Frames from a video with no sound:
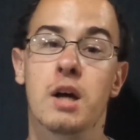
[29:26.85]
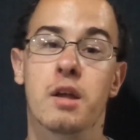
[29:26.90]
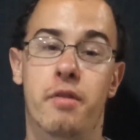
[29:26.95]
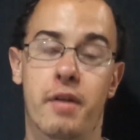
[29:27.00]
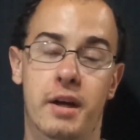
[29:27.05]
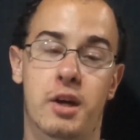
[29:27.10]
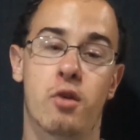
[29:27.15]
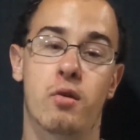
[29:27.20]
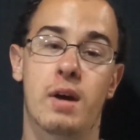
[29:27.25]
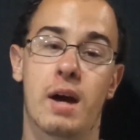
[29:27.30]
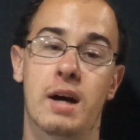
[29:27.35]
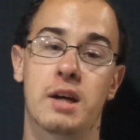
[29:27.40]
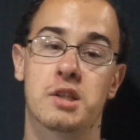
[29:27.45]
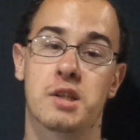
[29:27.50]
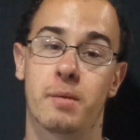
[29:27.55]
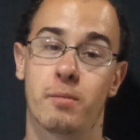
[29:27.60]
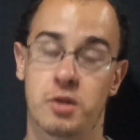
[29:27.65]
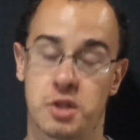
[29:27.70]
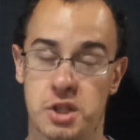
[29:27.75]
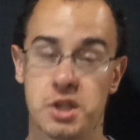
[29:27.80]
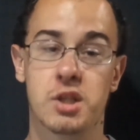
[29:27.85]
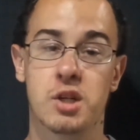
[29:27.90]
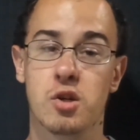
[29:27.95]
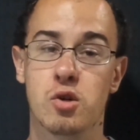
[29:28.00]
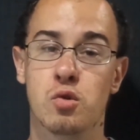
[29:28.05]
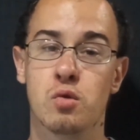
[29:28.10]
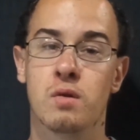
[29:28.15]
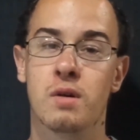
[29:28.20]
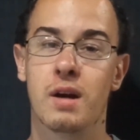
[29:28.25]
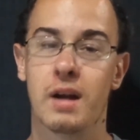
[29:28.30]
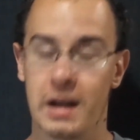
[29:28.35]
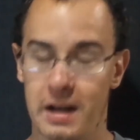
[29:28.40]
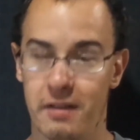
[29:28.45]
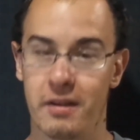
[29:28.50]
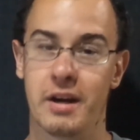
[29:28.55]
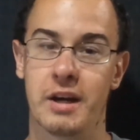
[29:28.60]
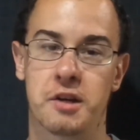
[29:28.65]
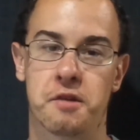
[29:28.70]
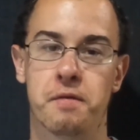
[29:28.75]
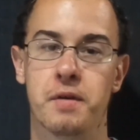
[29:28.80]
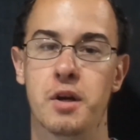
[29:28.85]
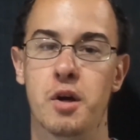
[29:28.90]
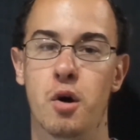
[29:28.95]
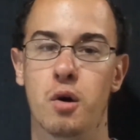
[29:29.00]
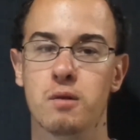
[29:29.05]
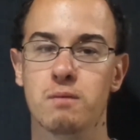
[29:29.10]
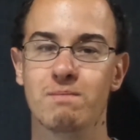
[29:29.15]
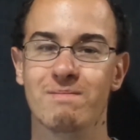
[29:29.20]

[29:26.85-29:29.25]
Thank you guys, and we'll see you in the next video.